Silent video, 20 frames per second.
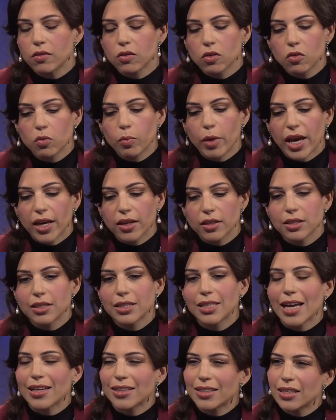suspect,
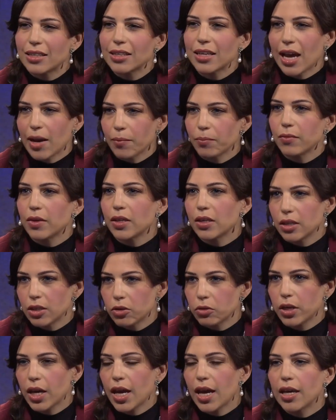that didn't happen in
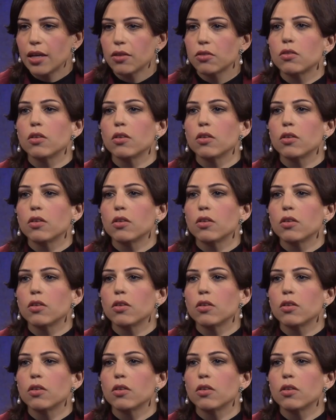the UK.